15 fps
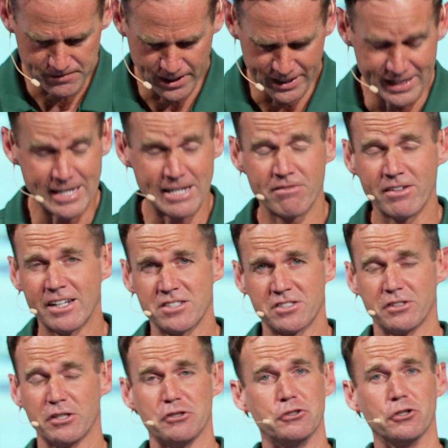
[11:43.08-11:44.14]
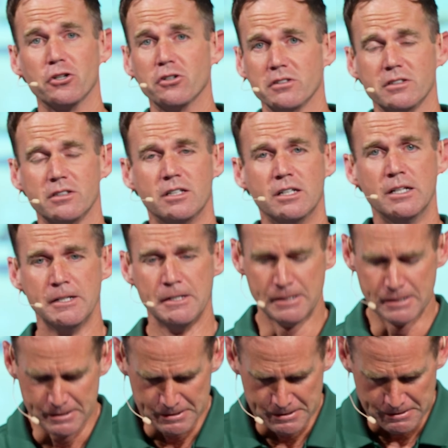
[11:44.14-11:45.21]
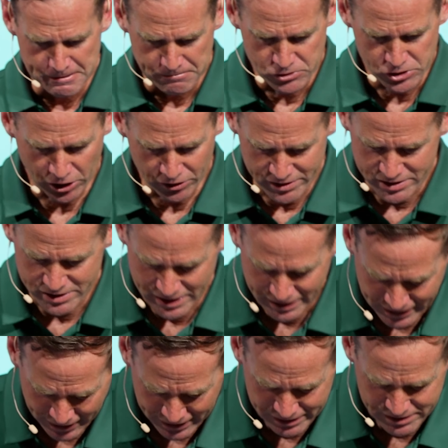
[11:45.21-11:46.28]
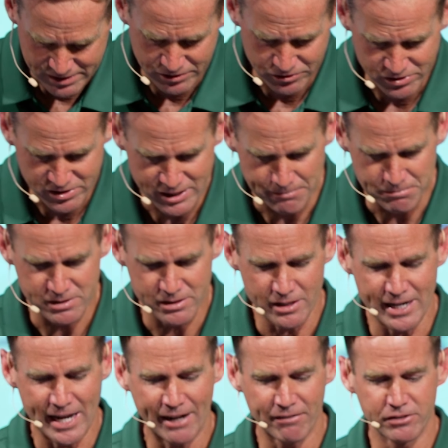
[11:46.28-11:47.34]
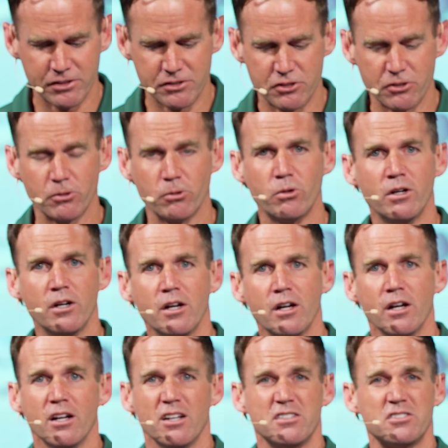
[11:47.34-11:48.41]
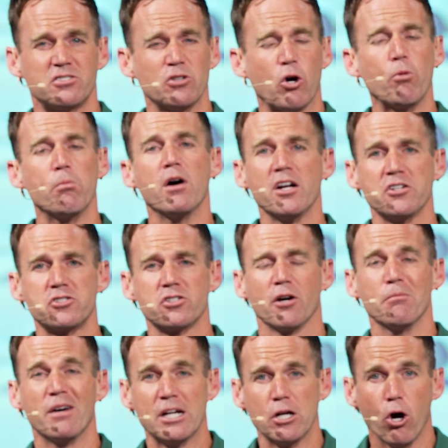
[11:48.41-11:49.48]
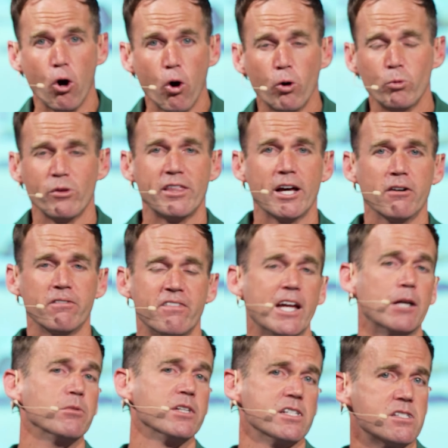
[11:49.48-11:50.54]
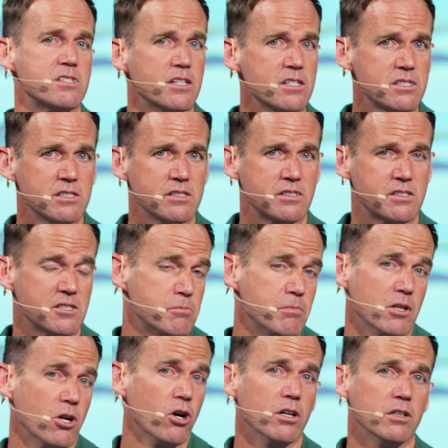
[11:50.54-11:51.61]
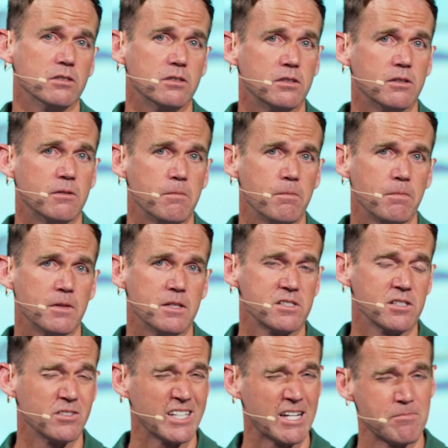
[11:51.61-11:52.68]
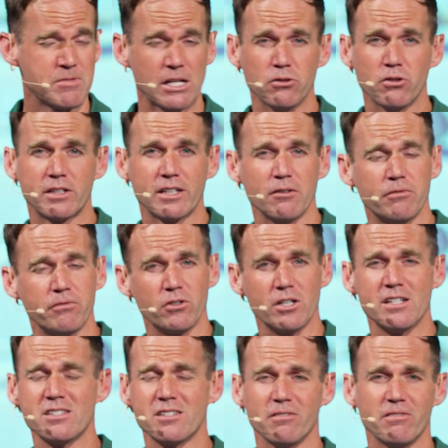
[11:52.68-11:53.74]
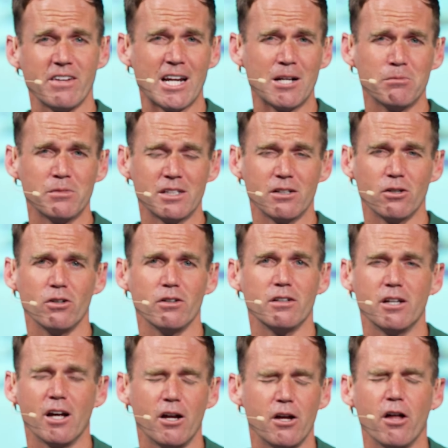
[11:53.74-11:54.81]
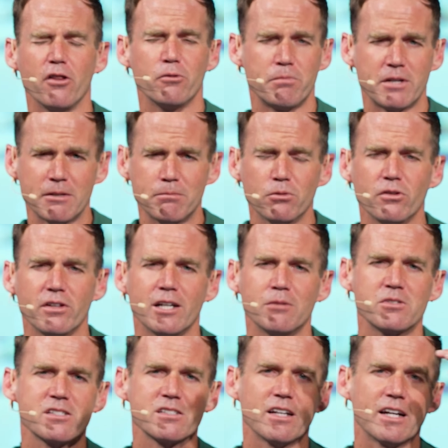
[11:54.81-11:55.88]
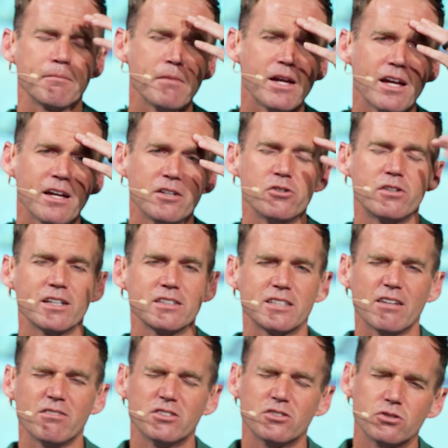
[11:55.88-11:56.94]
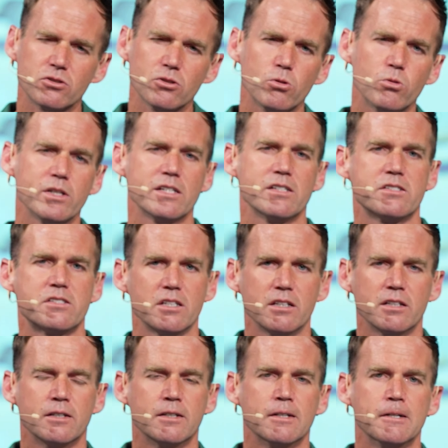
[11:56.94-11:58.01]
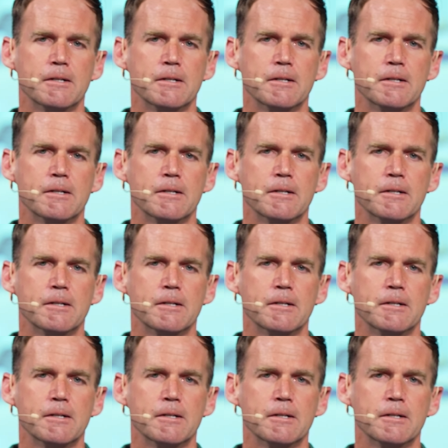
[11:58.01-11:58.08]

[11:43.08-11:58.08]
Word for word: And even as an adult, jealousy kind of still seeps in, having to do so much on my own without family assistance. It's been hard. Sometimes I look at friends and family or uh, other people that I'm just like, man, you guys have it so easy.